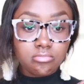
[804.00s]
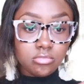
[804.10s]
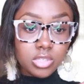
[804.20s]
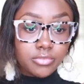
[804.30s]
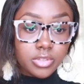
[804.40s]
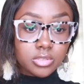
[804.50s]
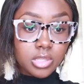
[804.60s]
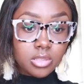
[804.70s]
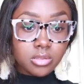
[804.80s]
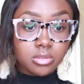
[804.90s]
what the fuck was
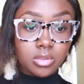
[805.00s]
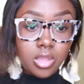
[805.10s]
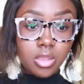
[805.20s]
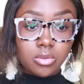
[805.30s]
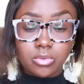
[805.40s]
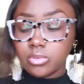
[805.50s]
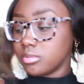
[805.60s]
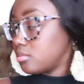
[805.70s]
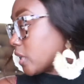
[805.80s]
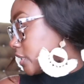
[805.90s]
that? Oh,
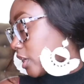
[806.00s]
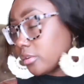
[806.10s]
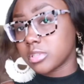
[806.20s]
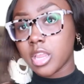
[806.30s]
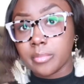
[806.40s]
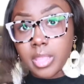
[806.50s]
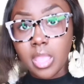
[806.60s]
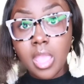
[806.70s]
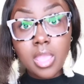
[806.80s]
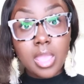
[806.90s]
that shadow scared me.
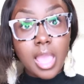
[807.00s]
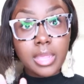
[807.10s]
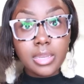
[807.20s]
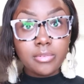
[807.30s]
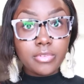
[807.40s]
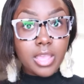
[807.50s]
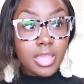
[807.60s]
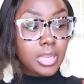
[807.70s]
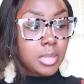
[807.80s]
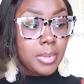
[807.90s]
I didn't
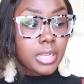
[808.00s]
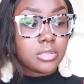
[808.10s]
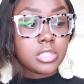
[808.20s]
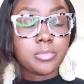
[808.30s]
find anybody else's